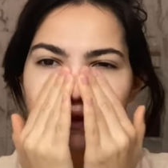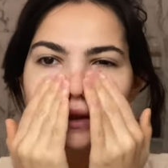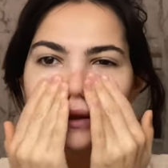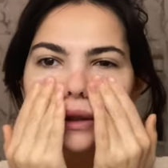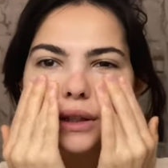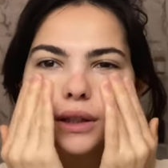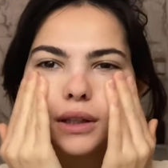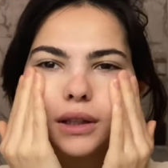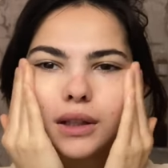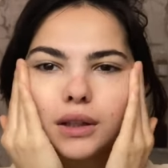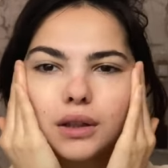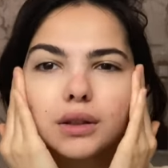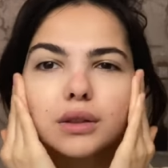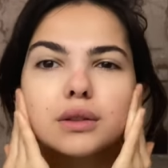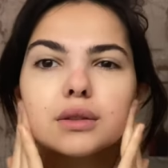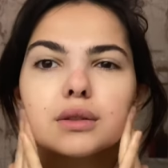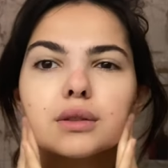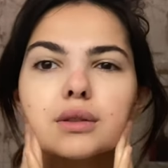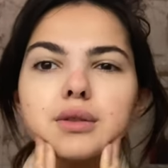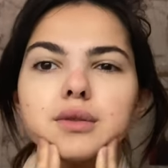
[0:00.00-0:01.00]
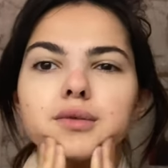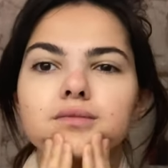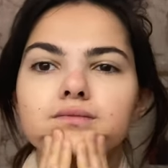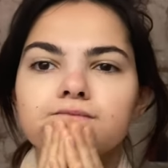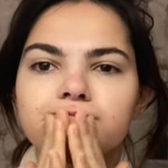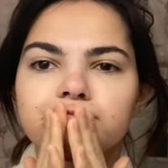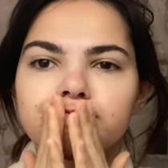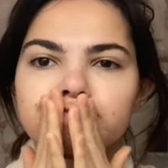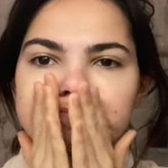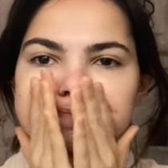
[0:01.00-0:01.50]

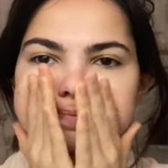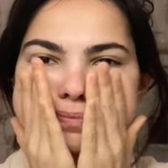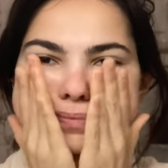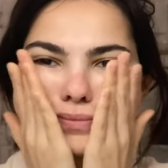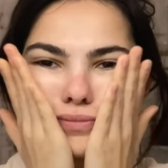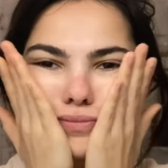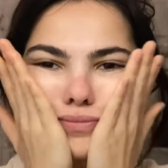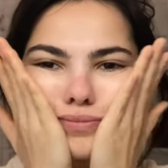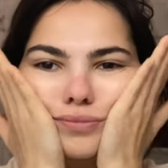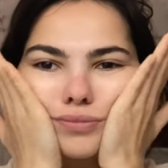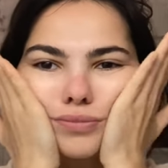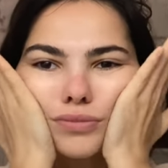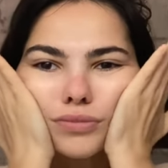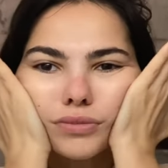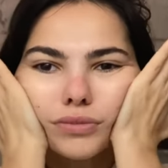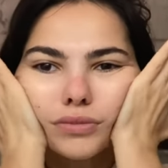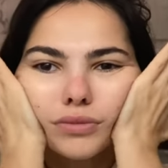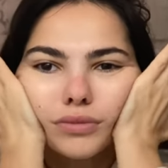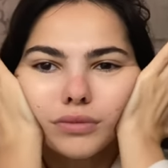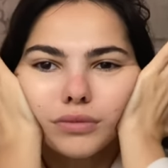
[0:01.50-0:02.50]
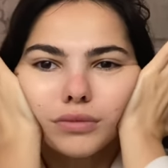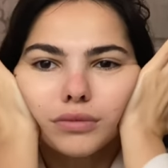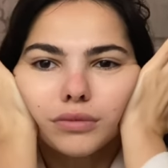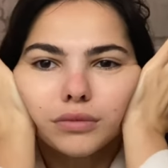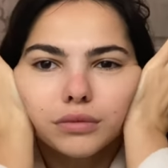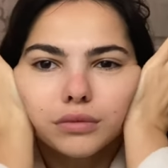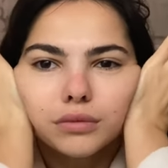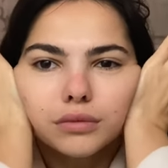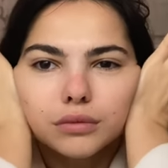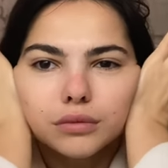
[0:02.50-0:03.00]

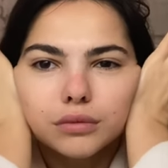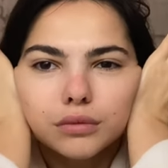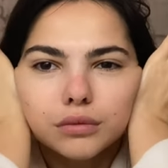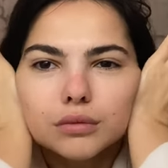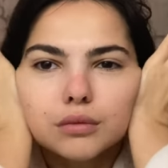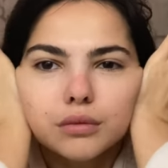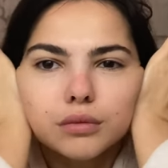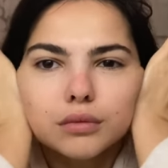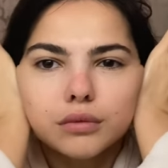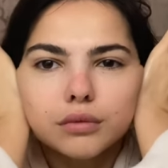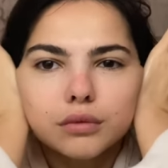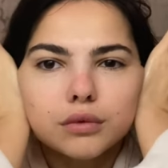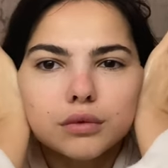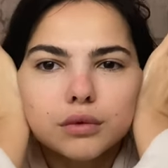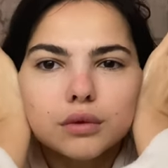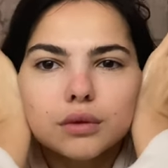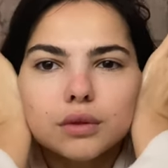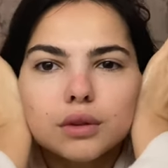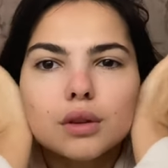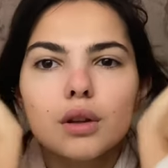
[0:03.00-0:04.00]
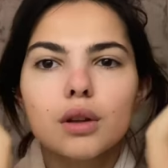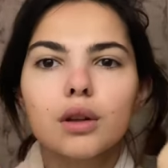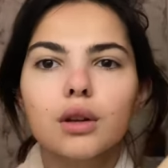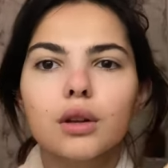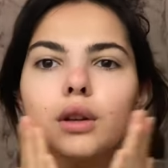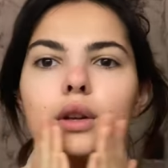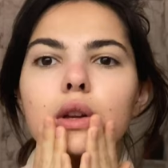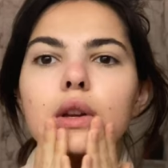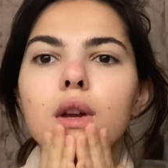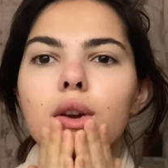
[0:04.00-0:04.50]

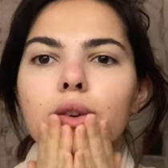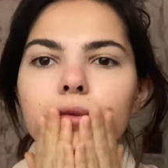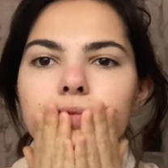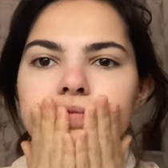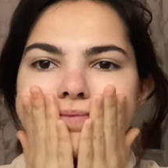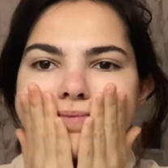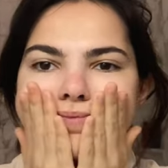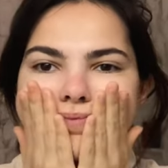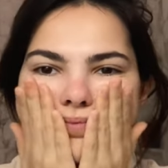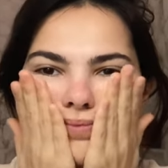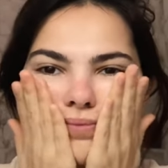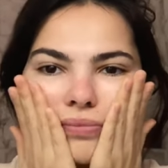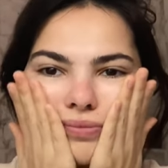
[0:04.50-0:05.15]
[no speech]